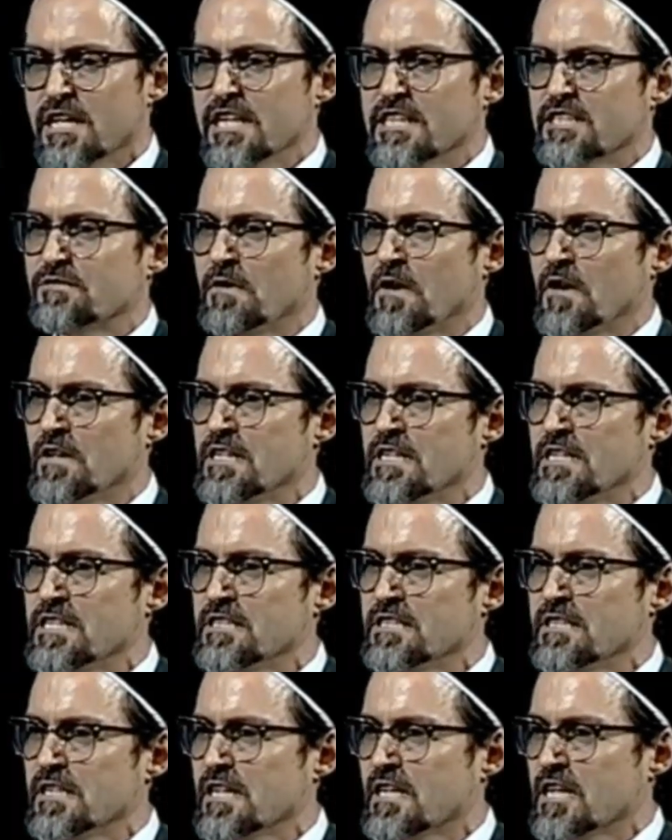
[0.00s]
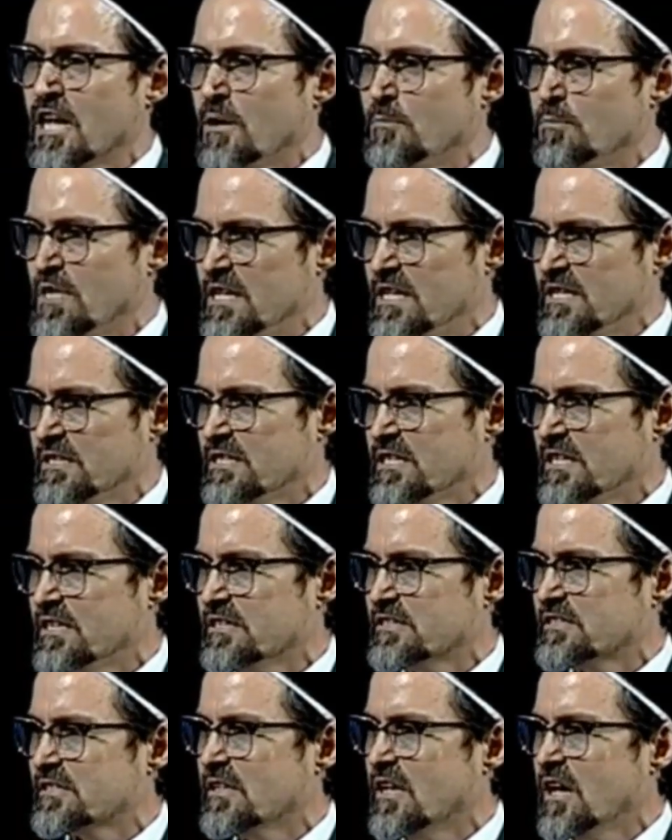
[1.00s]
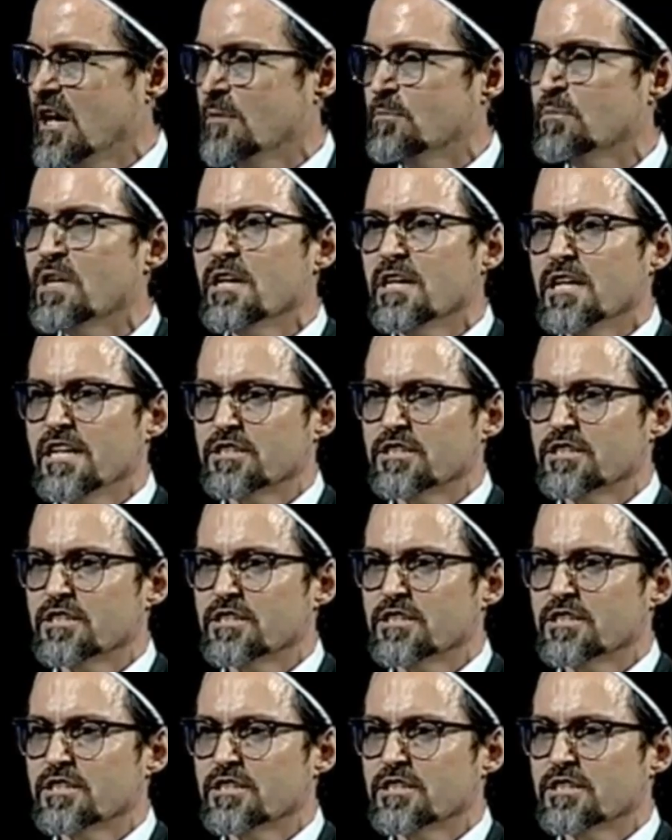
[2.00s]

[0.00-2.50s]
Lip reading: It's very easy to come into Islam.